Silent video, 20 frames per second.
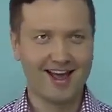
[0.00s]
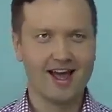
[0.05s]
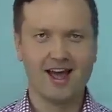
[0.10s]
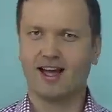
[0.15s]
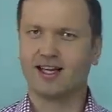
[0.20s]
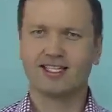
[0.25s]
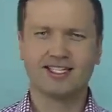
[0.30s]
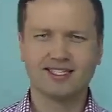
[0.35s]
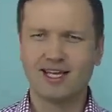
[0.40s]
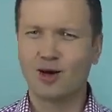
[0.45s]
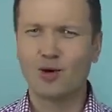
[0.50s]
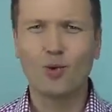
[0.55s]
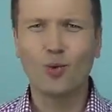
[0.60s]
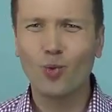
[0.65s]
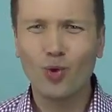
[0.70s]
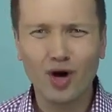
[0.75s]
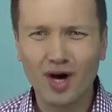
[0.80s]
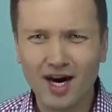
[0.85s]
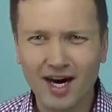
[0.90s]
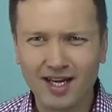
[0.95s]
and she's like,
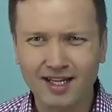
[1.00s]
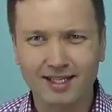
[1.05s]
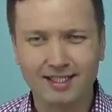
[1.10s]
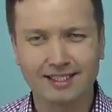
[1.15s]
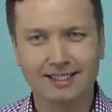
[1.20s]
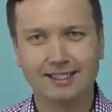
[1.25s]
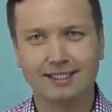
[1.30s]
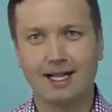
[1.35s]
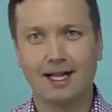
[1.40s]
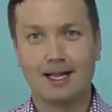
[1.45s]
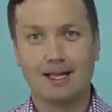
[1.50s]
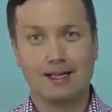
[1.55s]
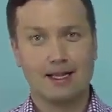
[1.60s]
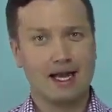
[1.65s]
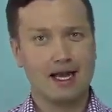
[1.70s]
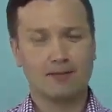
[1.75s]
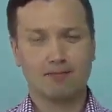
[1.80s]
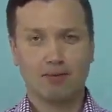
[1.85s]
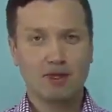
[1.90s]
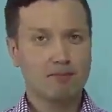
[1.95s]
what?
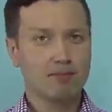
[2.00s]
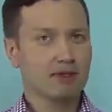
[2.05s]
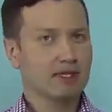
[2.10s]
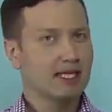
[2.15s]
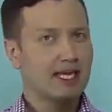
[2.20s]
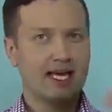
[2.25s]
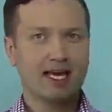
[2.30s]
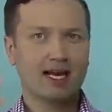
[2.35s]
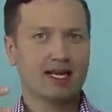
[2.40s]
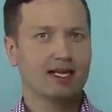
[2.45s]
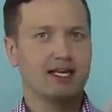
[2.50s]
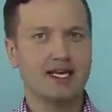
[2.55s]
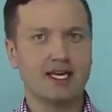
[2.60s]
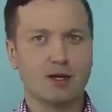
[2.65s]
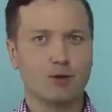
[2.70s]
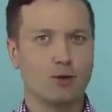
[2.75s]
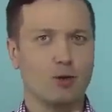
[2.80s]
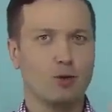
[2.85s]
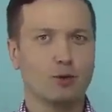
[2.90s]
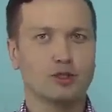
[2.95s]
And people cannot
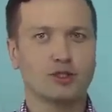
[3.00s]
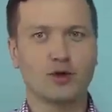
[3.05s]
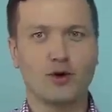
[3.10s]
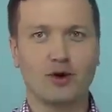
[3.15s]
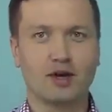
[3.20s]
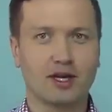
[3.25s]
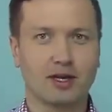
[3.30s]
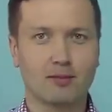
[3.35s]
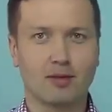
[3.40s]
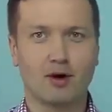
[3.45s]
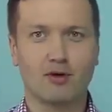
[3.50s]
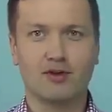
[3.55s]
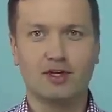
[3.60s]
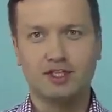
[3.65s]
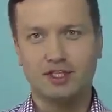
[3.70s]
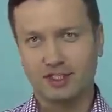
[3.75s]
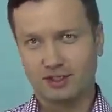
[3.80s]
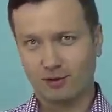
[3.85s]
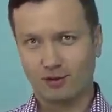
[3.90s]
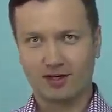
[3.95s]
hear what we're talking about. They
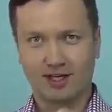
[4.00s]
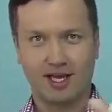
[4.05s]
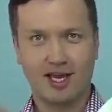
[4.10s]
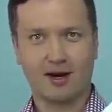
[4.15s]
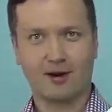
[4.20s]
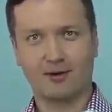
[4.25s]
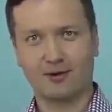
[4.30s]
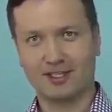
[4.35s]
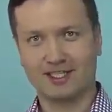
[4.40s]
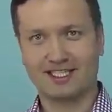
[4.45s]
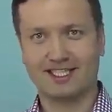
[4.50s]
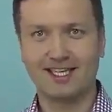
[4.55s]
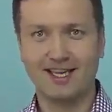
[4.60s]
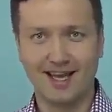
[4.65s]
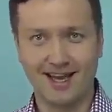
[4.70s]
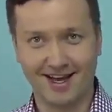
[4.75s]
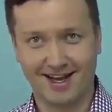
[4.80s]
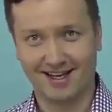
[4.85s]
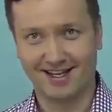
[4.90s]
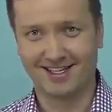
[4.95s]
just can only see
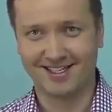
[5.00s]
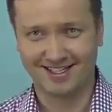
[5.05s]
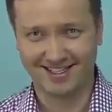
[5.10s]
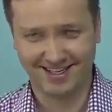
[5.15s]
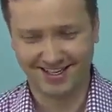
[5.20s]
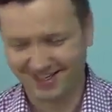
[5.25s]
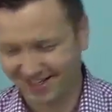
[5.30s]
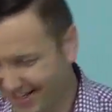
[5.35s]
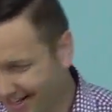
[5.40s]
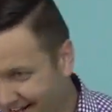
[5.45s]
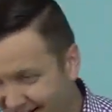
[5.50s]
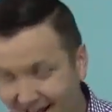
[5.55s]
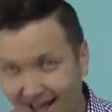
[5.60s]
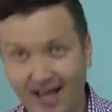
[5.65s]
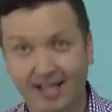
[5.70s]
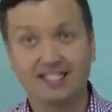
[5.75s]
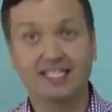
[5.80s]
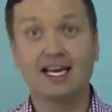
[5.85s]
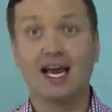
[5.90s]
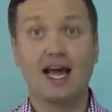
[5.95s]
us.
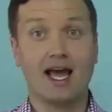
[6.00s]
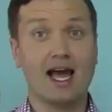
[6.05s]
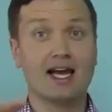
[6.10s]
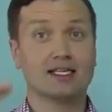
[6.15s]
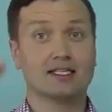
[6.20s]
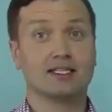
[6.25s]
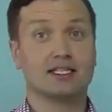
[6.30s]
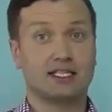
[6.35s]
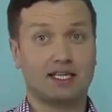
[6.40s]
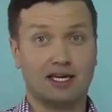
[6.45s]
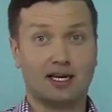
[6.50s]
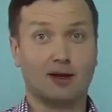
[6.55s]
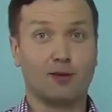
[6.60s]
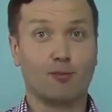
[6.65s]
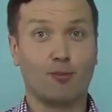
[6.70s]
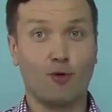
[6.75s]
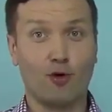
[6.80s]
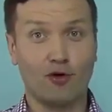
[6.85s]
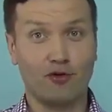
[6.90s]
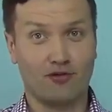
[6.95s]
And she had a
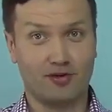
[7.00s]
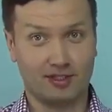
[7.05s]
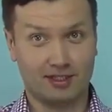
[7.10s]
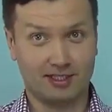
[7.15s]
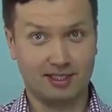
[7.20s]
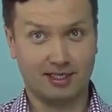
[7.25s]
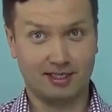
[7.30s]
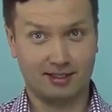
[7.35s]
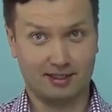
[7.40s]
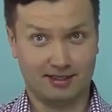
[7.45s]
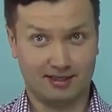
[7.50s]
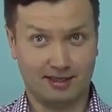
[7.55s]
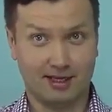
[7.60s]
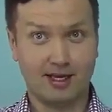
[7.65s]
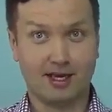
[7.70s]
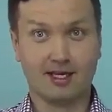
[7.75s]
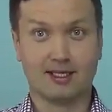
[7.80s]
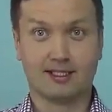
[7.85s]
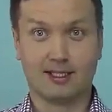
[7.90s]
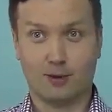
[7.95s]
boyfriend sitting
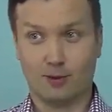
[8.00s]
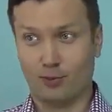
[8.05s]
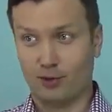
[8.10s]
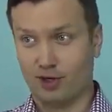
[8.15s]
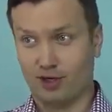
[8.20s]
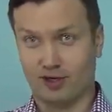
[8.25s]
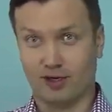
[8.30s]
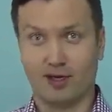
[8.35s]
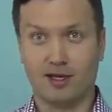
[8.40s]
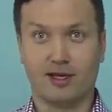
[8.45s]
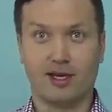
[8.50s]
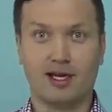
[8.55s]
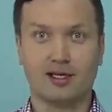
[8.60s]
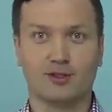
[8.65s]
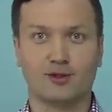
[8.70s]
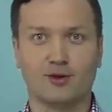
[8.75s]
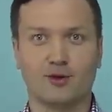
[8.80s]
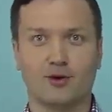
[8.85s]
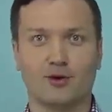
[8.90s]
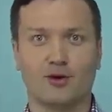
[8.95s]
somewhere next
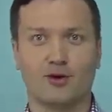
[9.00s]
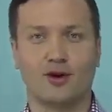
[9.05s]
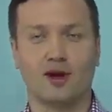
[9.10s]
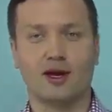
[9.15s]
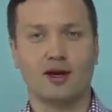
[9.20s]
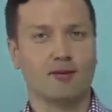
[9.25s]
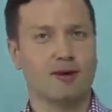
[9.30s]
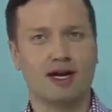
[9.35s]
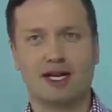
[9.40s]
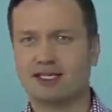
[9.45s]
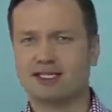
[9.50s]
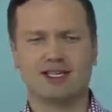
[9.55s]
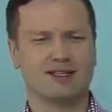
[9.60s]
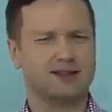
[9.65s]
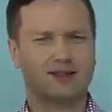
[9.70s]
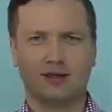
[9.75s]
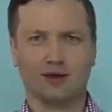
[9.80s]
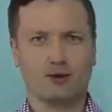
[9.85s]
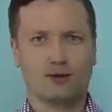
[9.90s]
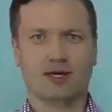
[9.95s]
to her. But I said,
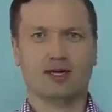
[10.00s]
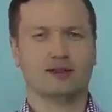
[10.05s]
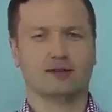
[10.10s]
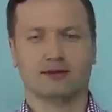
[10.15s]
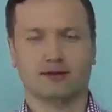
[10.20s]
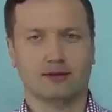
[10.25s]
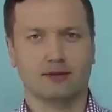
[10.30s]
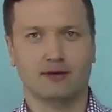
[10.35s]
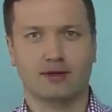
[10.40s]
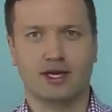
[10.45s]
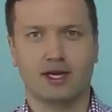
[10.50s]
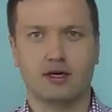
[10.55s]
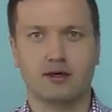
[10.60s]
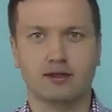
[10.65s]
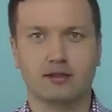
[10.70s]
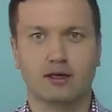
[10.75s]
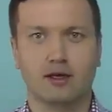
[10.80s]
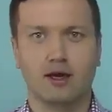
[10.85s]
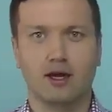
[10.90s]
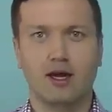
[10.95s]
you know what? Who
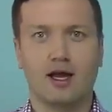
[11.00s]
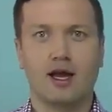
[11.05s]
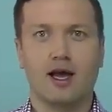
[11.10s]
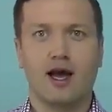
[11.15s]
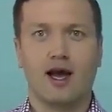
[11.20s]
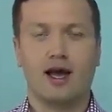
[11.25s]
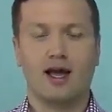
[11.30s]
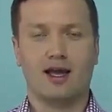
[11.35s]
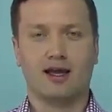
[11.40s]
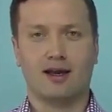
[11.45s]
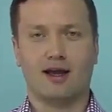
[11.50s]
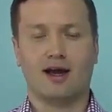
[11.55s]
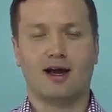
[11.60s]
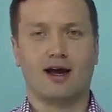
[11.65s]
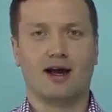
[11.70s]
cares? And